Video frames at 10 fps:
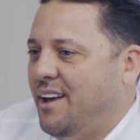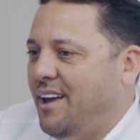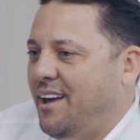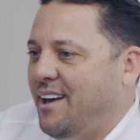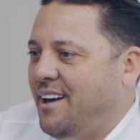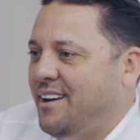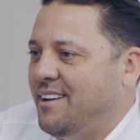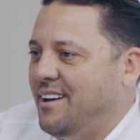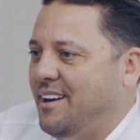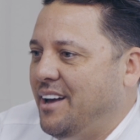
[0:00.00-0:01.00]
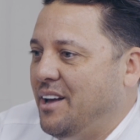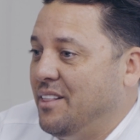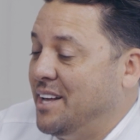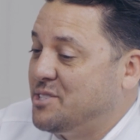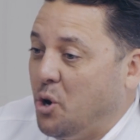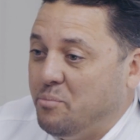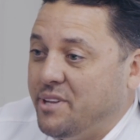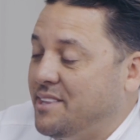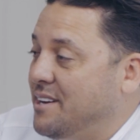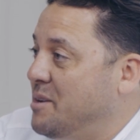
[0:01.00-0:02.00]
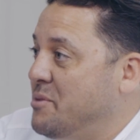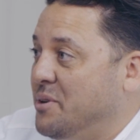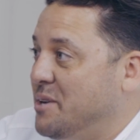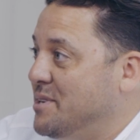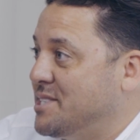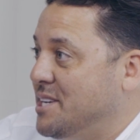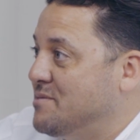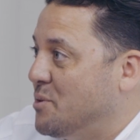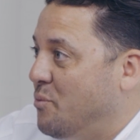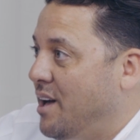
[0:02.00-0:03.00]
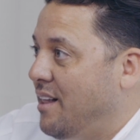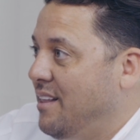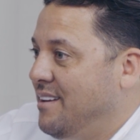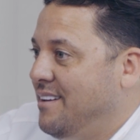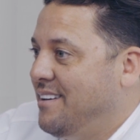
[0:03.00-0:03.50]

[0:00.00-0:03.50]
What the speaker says: And let's hope that the community receives it well.